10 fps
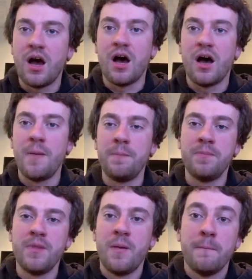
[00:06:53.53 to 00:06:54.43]

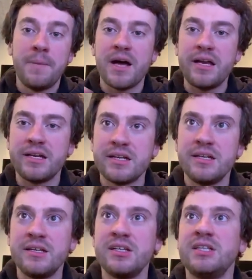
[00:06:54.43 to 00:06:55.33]
Um, but
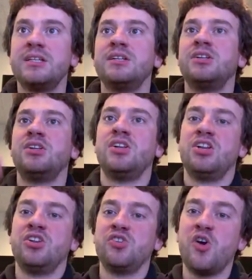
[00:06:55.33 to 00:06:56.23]

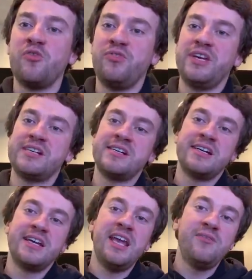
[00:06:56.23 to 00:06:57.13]
no, no
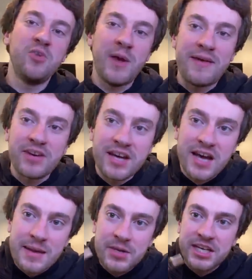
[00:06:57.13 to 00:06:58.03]
fear if you
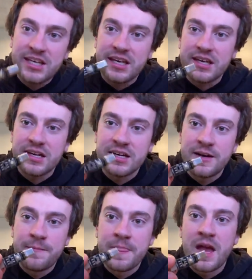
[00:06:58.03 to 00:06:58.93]
have a comma key.
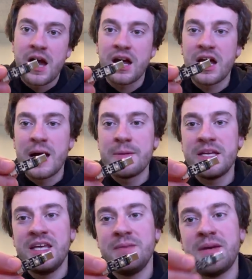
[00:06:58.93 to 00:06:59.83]
A comma
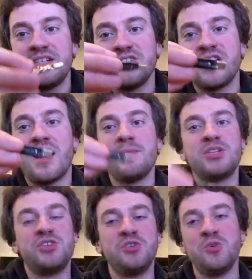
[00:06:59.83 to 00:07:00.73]
key makes your comma
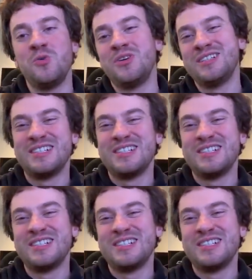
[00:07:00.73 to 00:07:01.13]
2